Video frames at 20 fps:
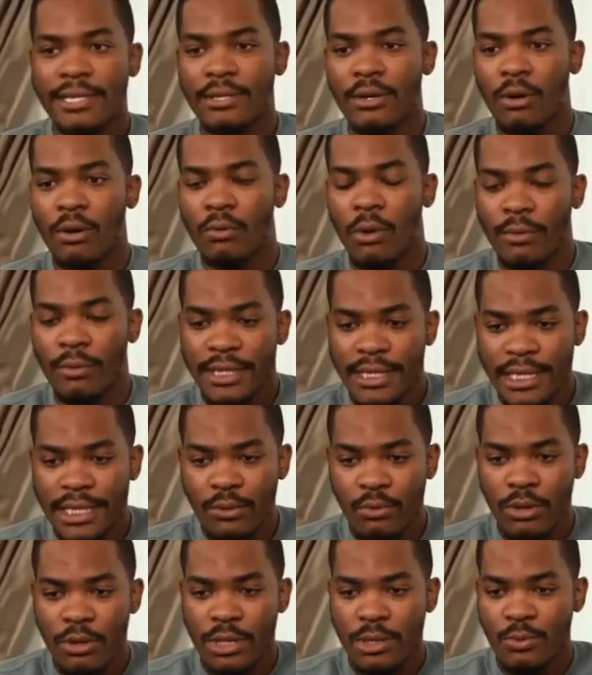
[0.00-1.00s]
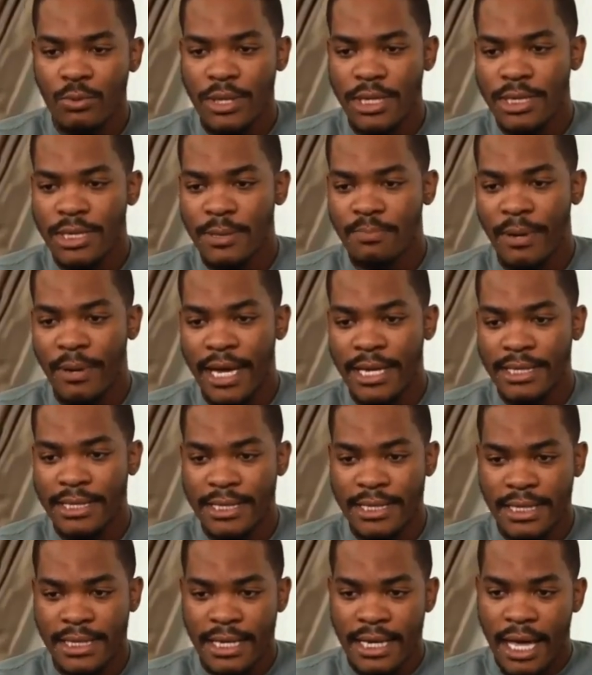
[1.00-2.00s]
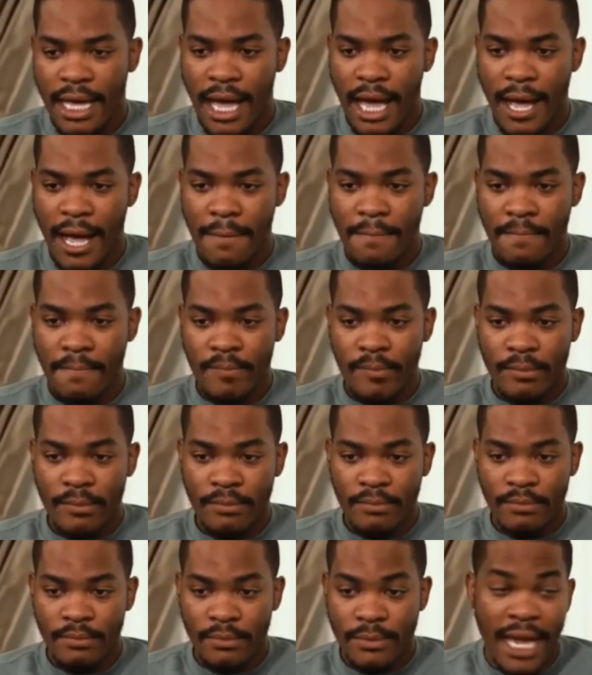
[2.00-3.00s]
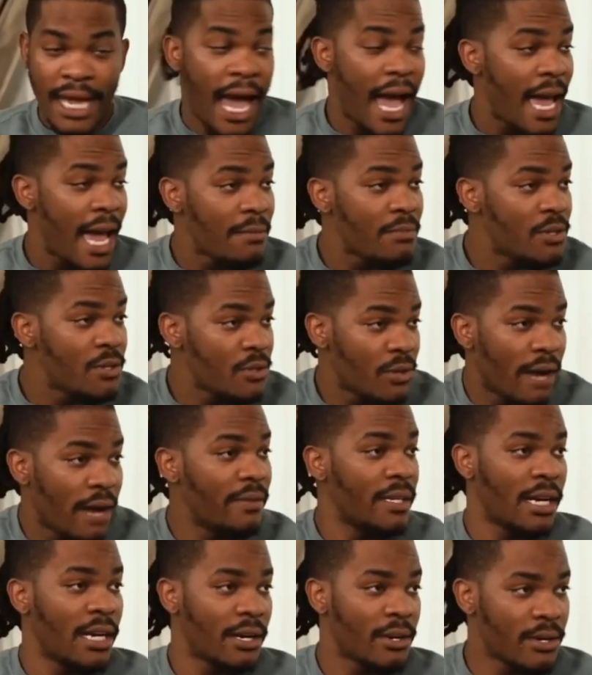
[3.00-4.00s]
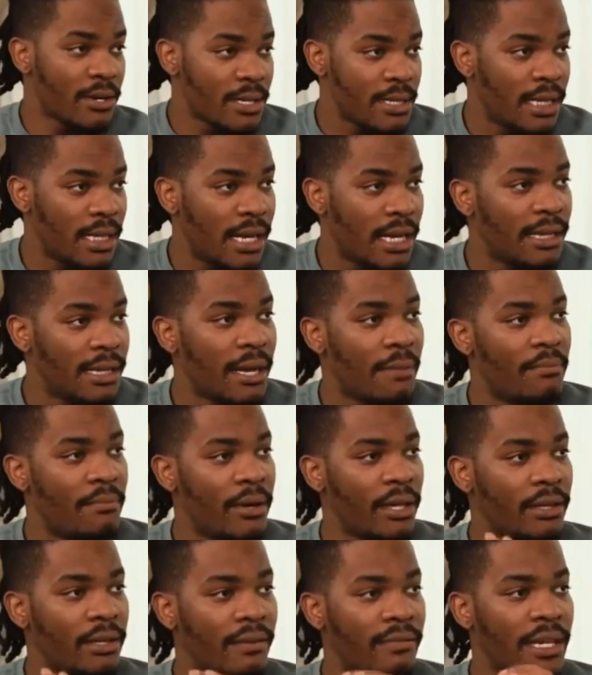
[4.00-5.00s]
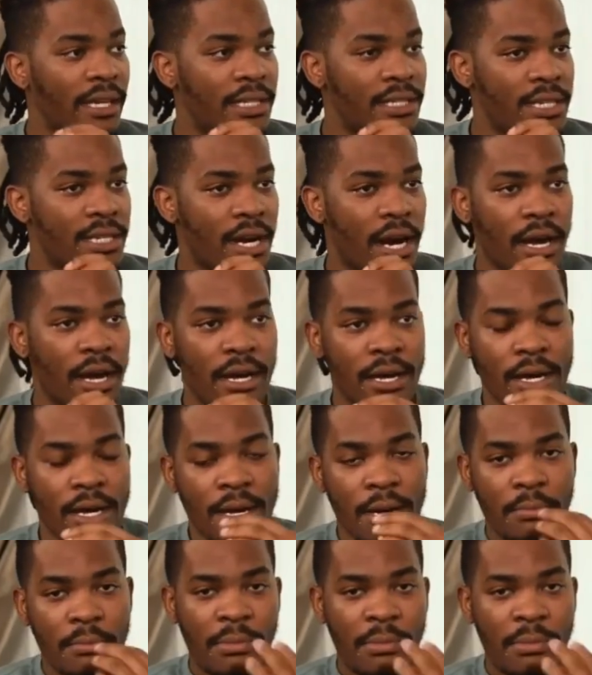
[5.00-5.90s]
been a great inspiration to me. There are a lot to say about him, and I will one day.